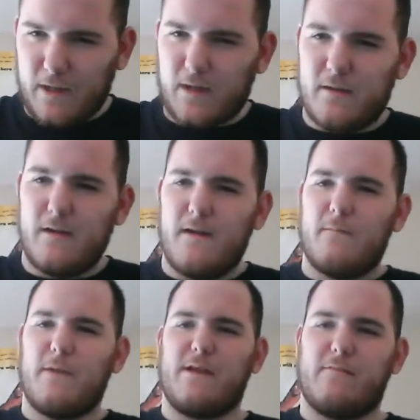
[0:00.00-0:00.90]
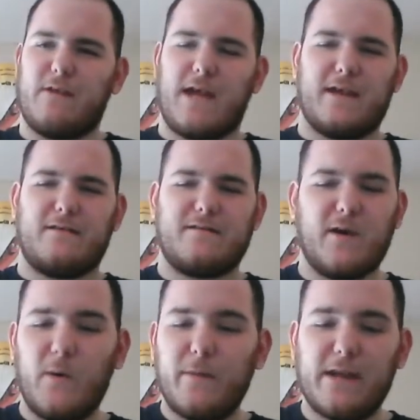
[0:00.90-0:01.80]
up. We had
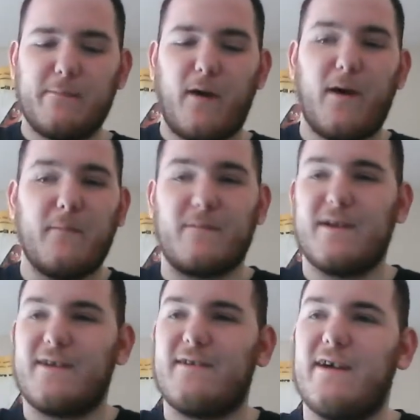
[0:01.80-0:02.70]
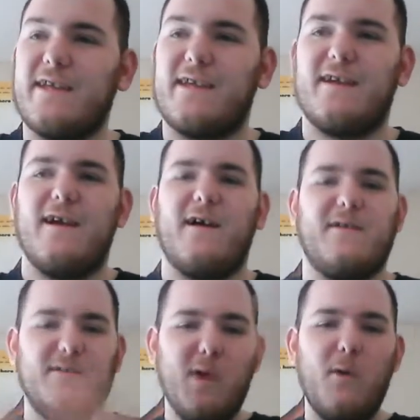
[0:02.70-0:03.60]
so many bombs, like a
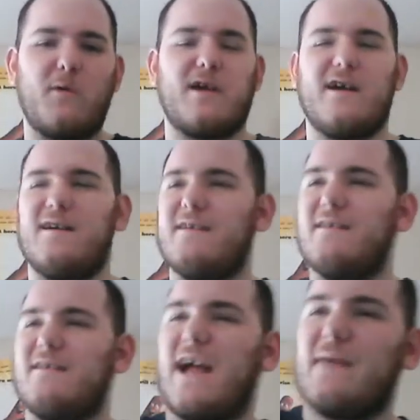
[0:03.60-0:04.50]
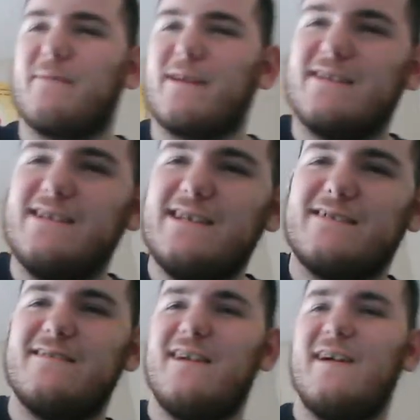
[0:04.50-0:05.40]
nuke, happening.
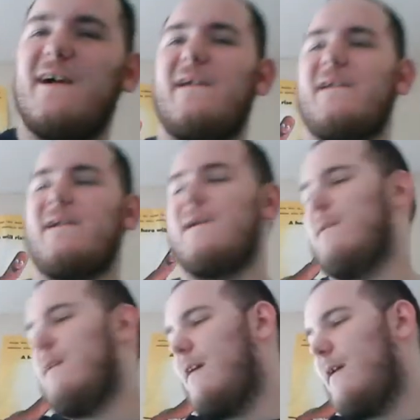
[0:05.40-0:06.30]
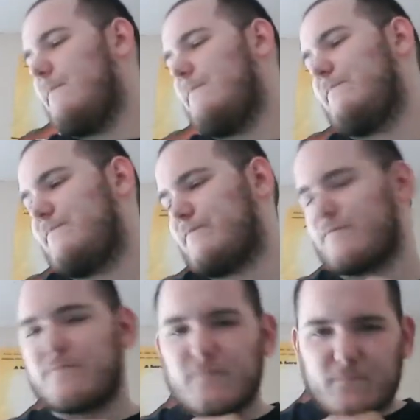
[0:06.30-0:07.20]
Yeesh. You know,
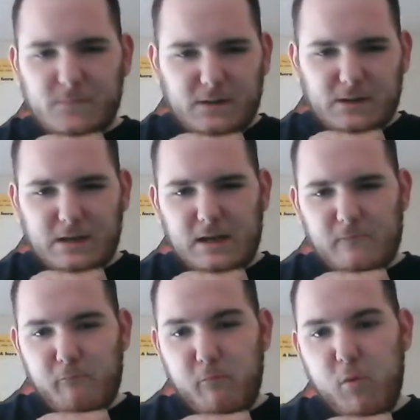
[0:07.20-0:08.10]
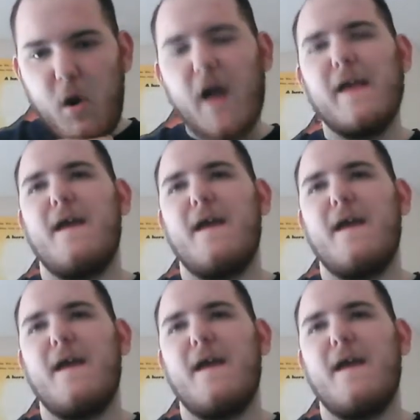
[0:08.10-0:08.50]
but